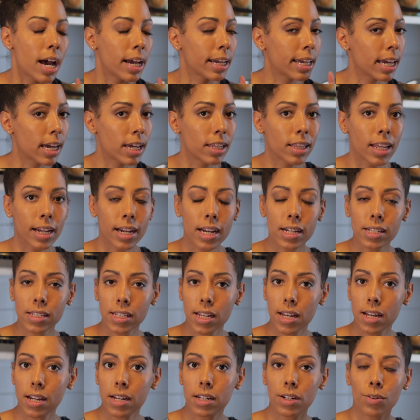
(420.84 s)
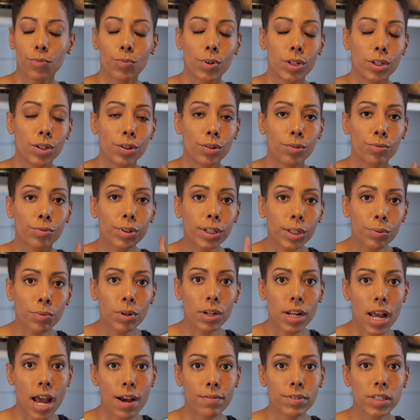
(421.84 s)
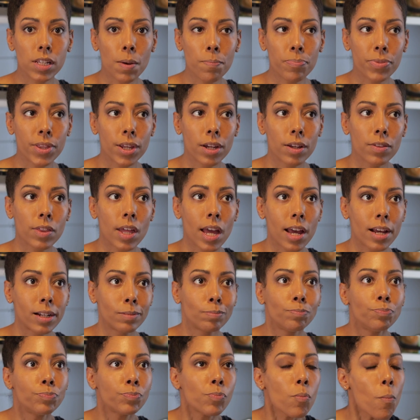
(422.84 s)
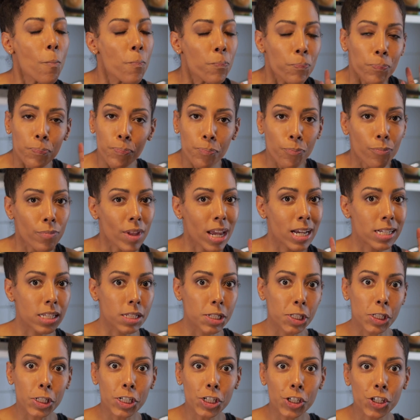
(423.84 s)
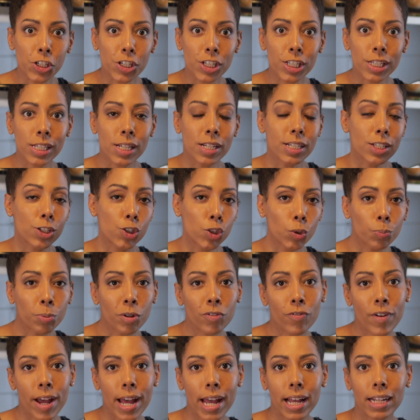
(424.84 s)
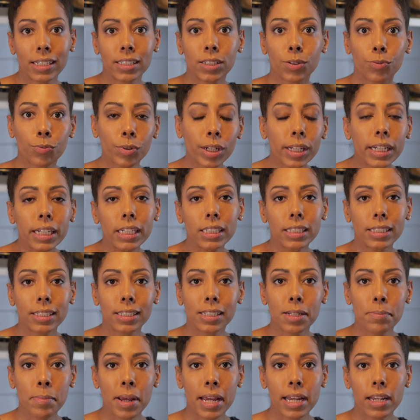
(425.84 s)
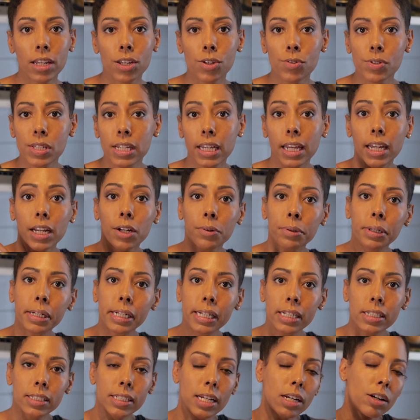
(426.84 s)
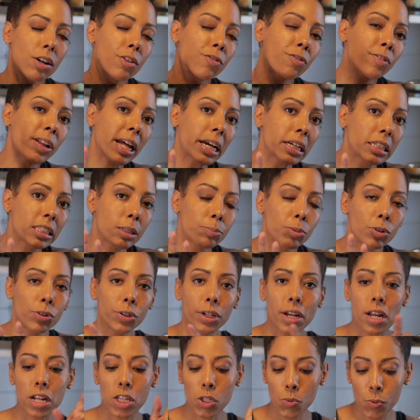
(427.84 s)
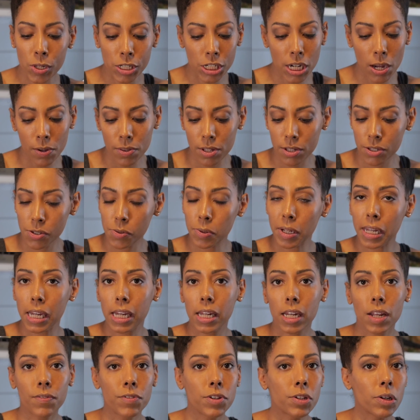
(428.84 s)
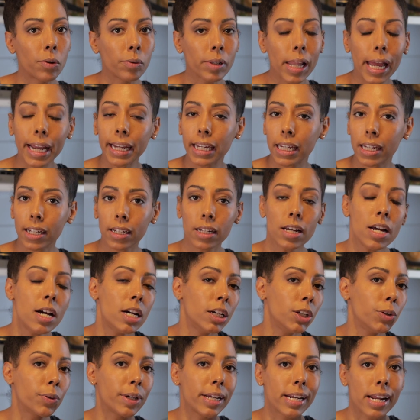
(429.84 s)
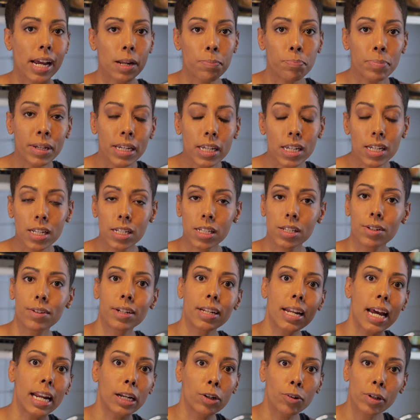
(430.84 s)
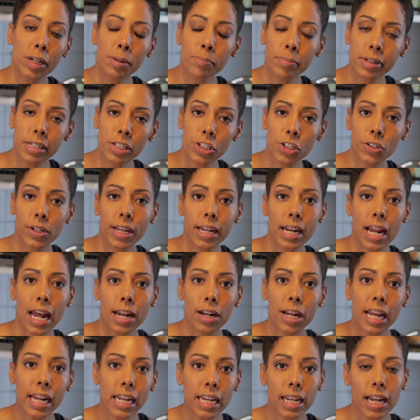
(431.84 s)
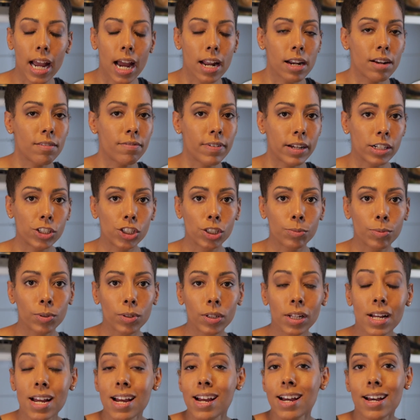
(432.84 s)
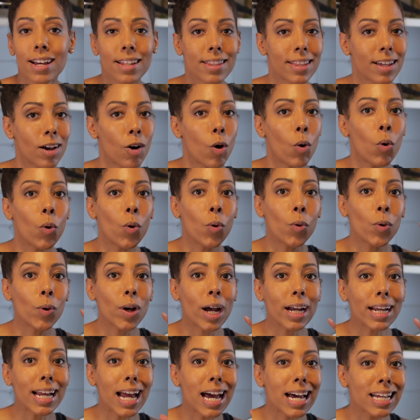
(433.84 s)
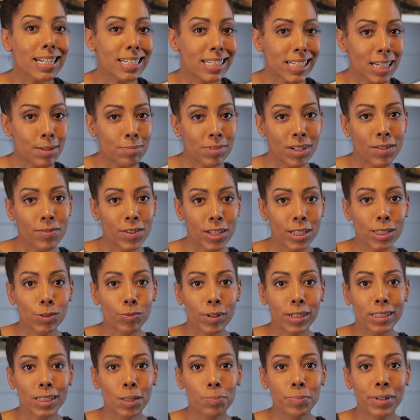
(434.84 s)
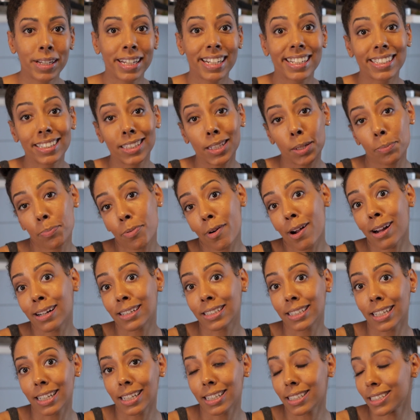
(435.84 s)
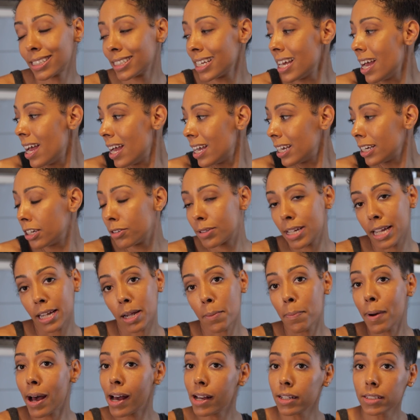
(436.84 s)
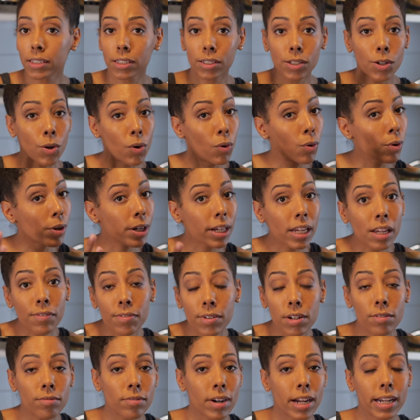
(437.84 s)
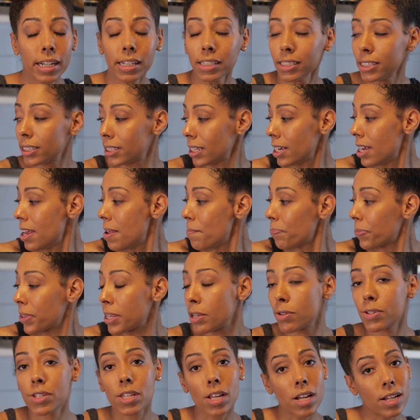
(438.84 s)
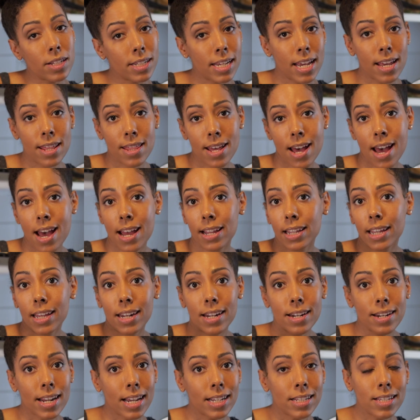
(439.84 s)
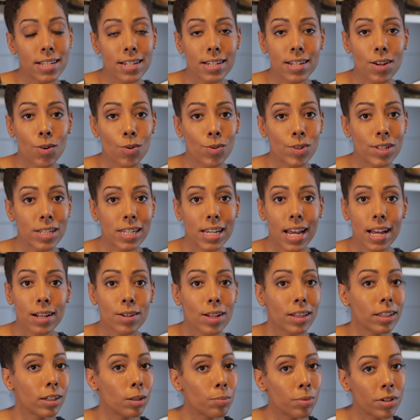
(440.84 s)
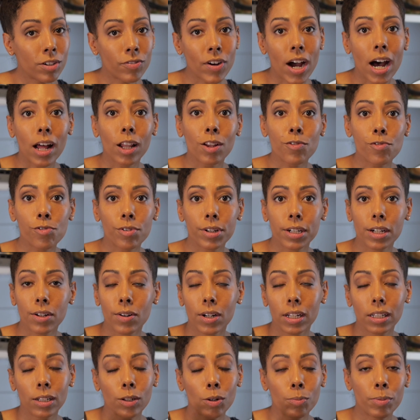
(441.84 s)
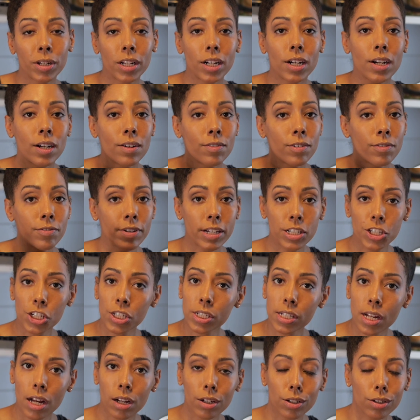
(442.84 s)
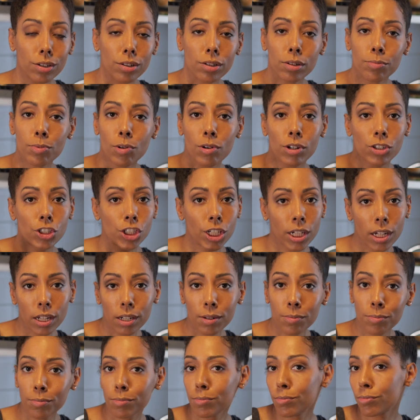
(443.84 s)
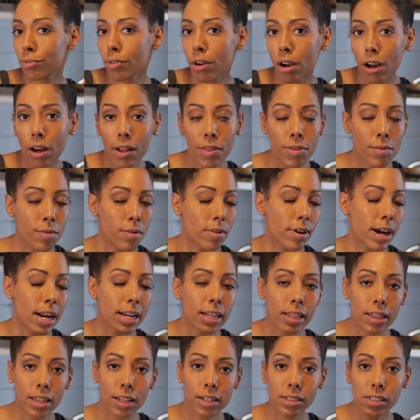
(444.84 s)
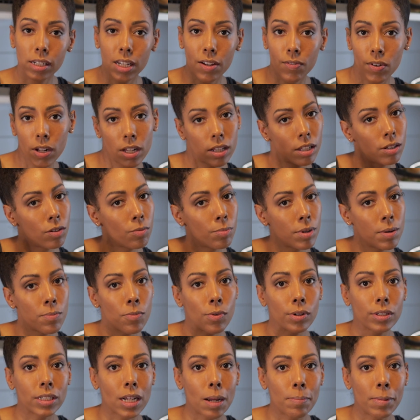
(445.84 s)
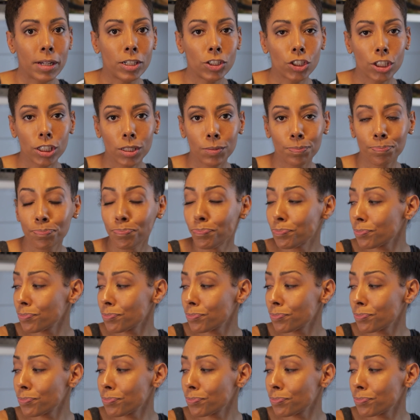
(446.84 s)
again, like I said, when you really want to have something that is delicious, super fast, really easy to make, using ingredients that are flexible. You can switch out the zucchini if you don't like it. You can add peas, you can add green beans, you can add any kind of vegetable. The whole concept of this recipe is the process. You take a pasta or even a rice, you saute that, get it nice and toasty, a little bit of olive oil, a little bit of veggie stock cube or chicken broth or anything to give it a little bit more dimension.